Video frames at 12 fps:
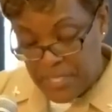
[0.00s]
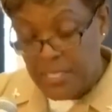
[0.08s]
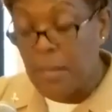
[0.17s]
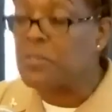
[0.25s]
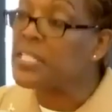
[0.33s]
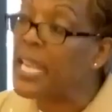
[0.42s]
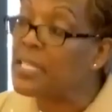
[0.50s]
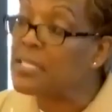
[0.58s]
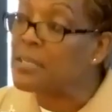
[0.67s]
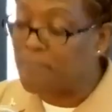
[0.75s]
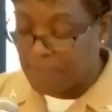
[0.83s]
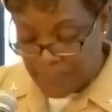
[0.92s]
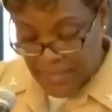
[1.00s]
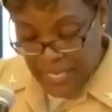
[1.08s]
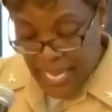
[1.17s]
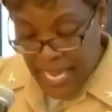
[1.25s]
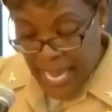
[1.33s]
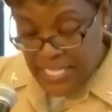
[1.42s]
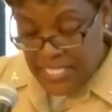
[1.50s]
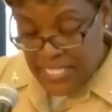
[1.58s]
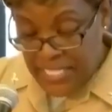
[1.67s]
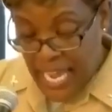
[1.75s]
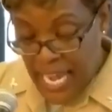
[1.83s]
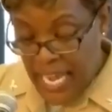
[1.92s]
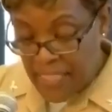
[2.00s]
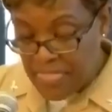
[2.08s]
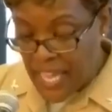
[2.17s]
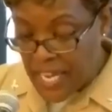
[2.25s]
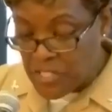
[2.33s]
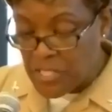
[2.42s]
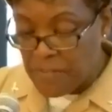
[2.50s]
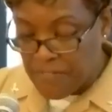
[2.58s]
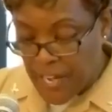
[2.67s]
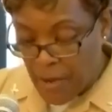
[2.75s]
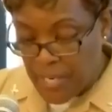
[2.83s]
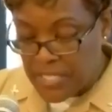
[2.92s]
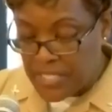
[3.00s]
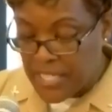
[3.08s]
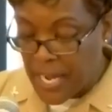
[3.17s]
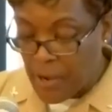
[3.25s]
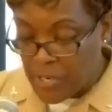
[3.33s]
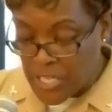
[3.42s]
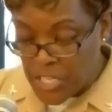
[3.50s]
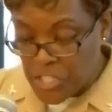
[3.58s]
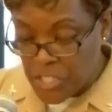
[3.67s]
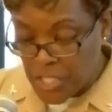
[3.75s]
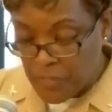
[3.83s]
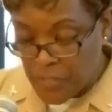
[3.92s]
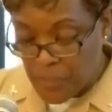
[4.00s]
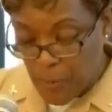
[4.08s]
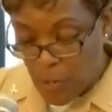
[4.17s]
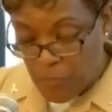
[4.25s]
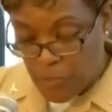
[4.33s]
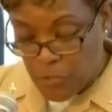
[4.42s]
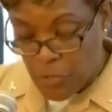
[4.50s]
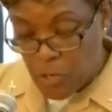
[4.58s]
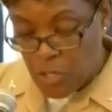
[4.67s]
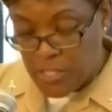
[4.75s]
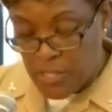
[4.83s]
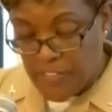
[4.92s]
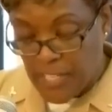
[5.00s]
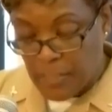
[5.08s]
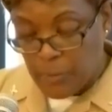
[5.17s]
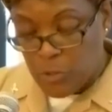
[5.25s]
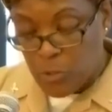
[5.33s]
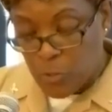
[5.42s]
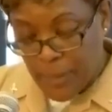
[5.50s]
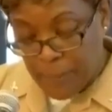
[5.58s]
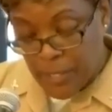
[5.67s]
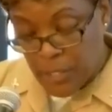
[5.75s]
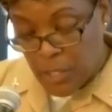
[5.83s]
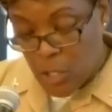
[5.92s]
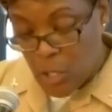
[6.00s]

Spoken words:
in some states. And today, thanks to various care initiatives, birth control is available to women